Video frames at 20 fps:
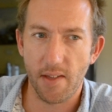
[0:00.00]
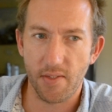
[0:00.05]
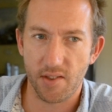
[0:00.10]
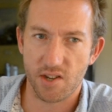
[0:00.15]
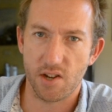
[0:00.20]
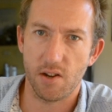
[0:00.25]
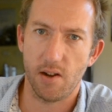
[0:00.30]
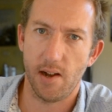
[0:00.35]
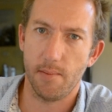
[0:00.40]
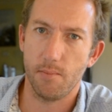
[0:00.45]
at the
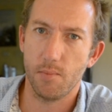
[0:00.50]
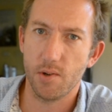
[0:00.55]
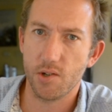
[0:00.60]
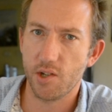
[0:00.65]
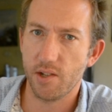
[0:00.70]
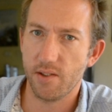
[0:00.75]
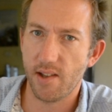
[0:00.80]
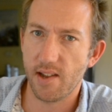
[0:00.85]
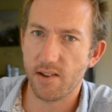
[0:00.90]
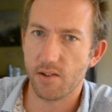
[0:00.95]
time,
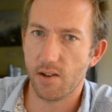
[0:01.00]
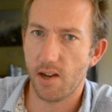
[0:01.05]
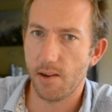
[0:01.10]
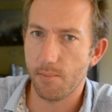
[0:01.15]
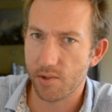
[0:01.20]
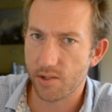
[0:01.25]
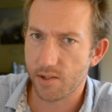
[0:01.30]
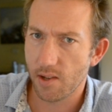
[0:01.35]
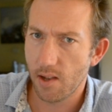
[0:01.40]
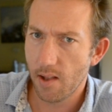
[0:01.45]
which at that
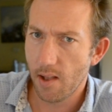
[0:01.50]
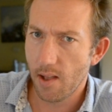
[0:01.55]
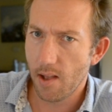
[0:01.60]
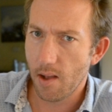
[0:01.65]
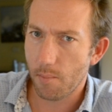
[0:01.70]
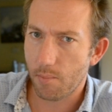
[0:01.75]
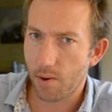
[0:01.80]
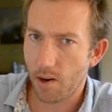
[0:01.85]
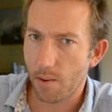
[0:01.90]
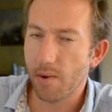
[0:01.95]
time was
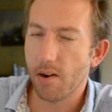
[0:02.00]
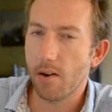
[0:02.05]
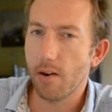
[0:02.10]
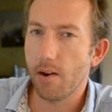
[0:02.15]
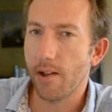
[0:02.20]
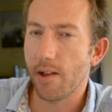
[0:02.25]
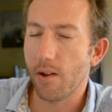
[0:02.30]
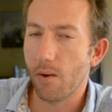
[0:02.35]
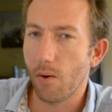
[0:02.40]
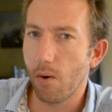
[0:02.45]

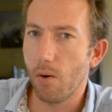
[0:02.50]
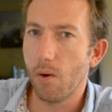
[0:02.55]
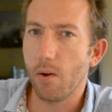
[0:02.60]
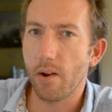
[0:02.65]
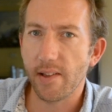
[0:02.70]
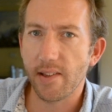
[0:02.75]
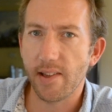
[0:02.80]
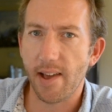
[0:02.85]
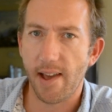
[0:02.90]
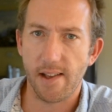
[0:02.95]
primarily
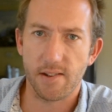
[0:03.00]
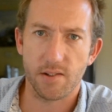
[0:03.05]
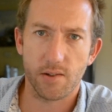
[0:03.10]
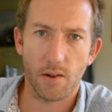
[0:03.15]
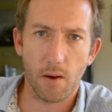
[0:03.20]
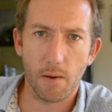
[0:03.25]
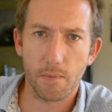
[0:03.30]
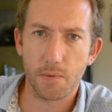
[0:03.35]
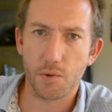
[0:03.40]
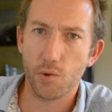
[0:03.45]
oil and gas
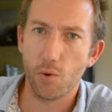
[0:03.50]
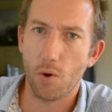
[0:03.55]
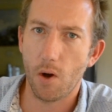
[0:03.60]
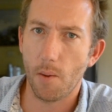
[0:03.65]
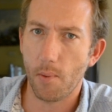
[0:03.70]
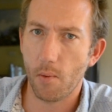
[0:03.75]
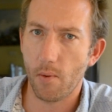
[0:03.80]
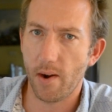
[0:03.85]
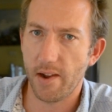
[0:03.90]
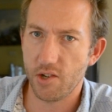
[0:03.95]
offshore
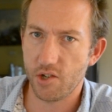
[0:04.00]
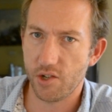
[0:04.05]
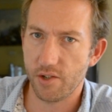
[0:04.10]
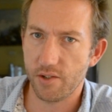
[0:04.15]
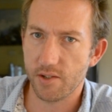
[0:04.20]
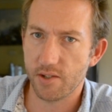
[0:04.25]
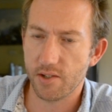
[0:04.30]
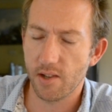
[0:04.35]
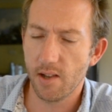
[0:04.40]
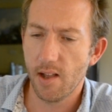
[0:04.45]

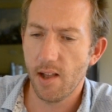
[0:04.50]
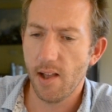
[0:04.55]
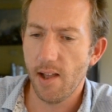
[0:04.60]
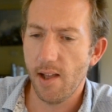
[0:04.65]
operations,